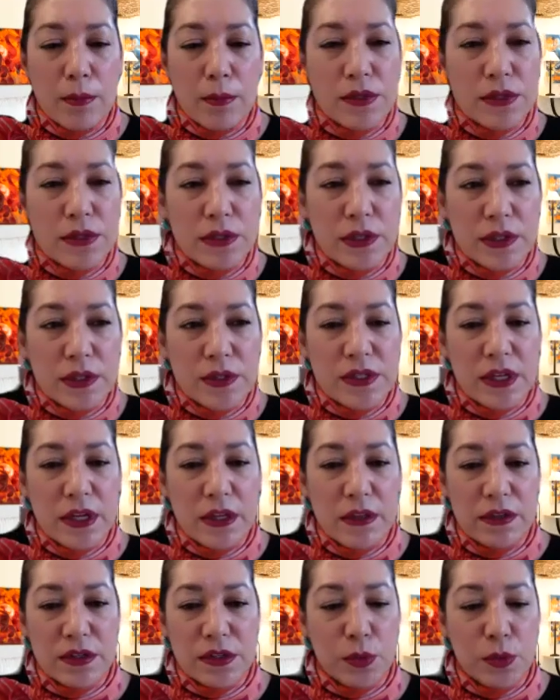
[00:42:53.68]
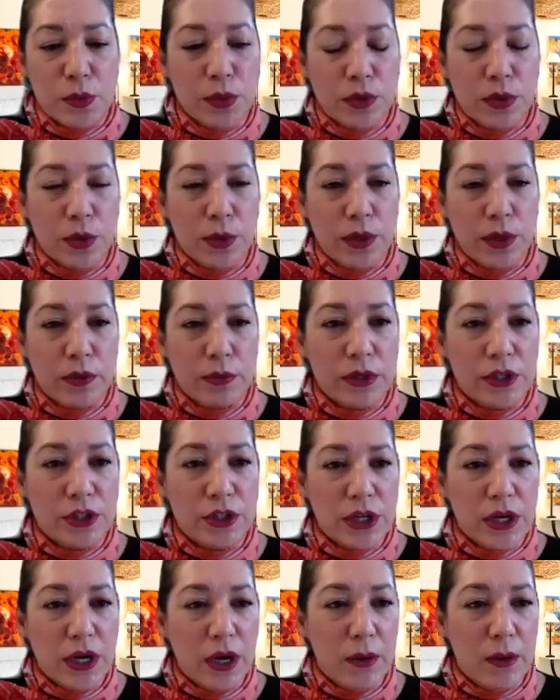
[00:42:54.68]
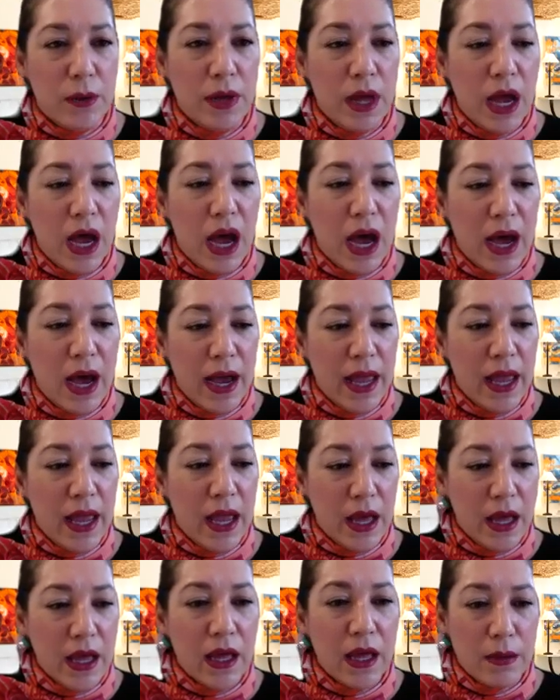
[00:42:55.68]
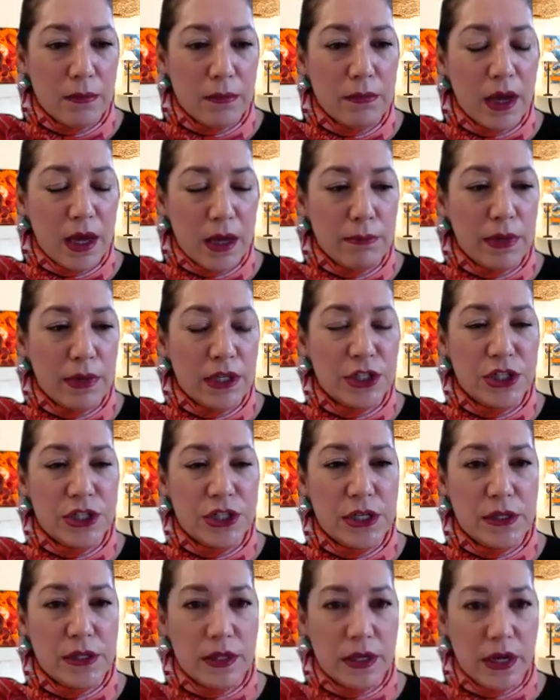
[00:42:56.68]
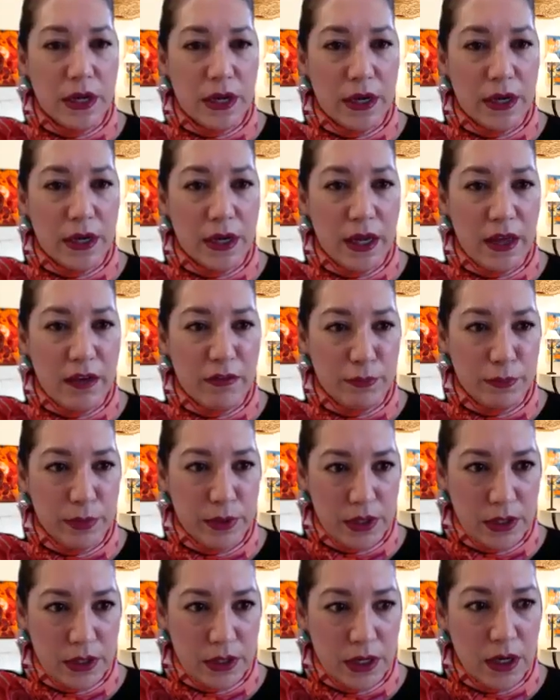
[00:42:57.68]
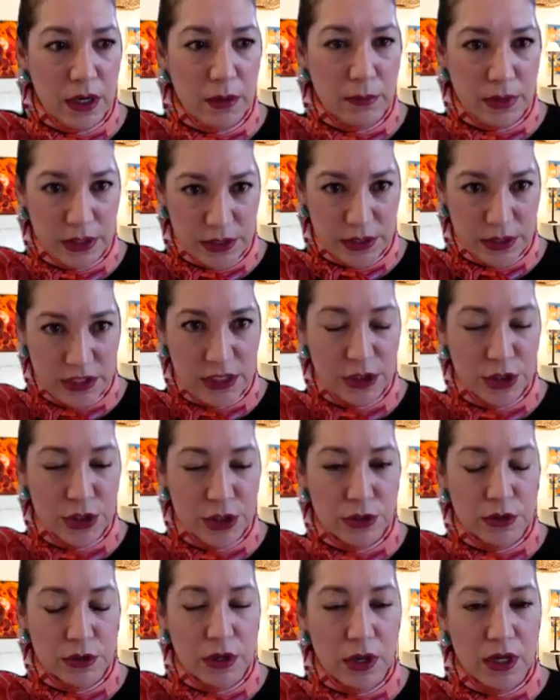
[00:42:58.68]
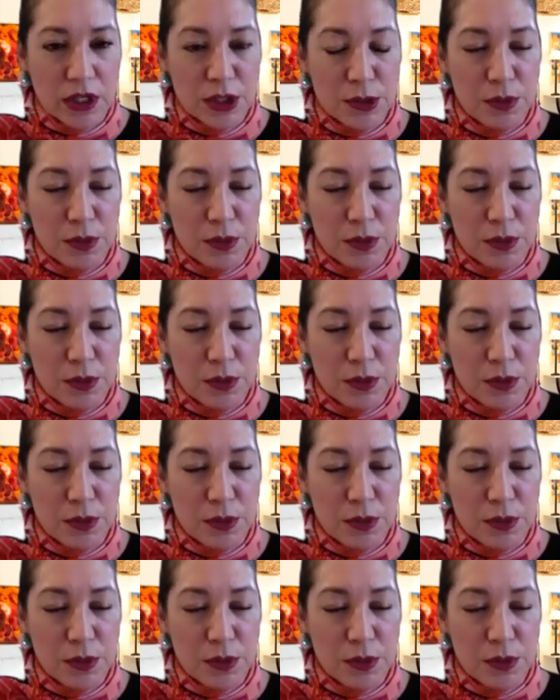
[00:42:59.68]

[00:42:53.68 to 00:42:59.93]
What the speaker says: also going to say this real quick, Rich. I mentioned that I have been a teacher, college